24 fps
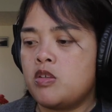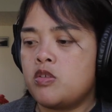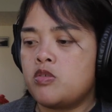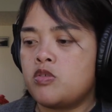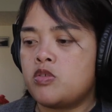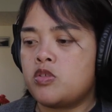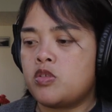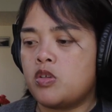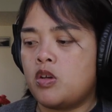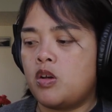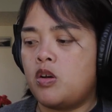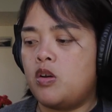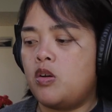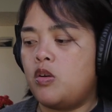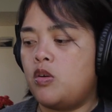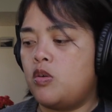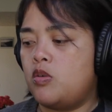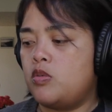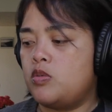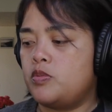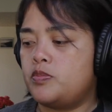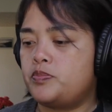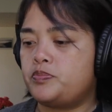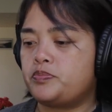
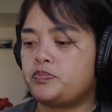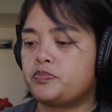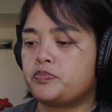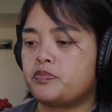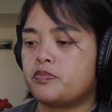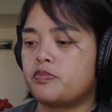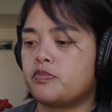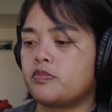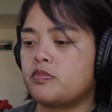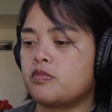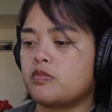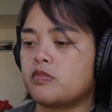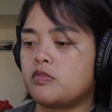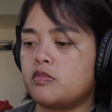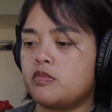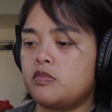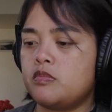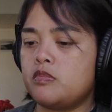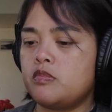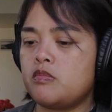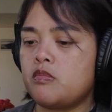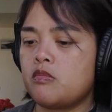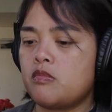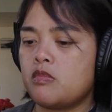So
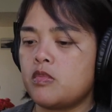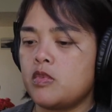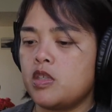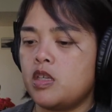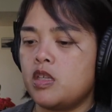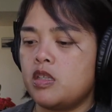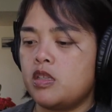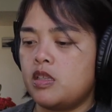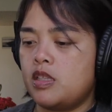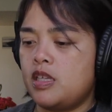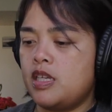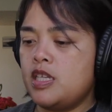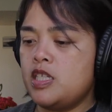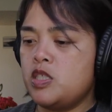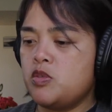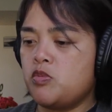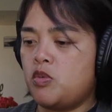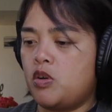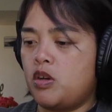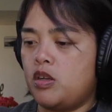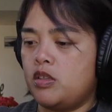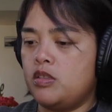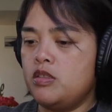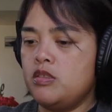these
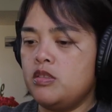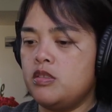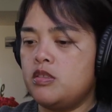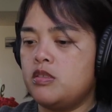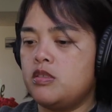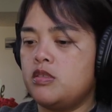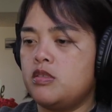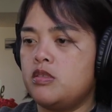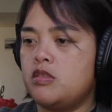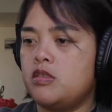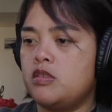ones